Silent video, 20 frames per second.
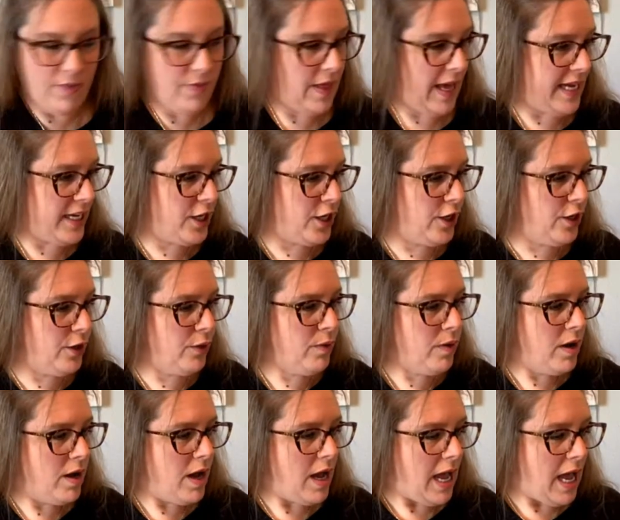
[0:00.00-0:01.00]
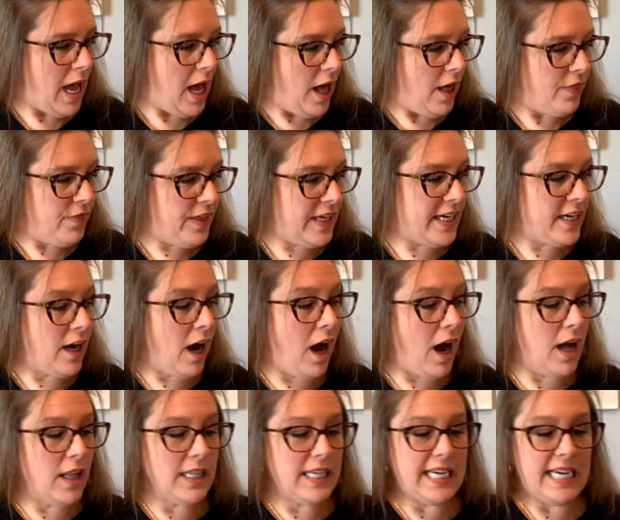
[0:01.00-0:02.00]
Thank you. The
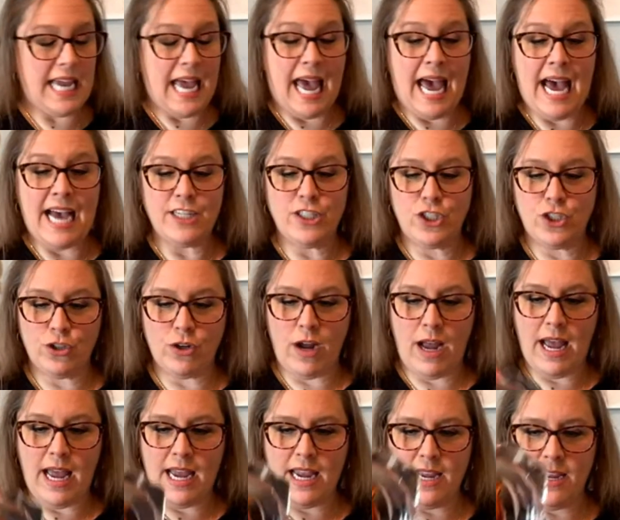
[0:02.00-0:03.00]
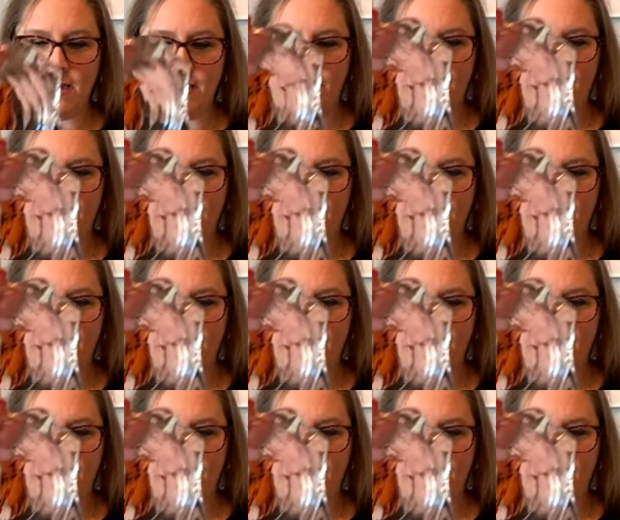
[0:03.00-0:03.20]
Collie Ashtray.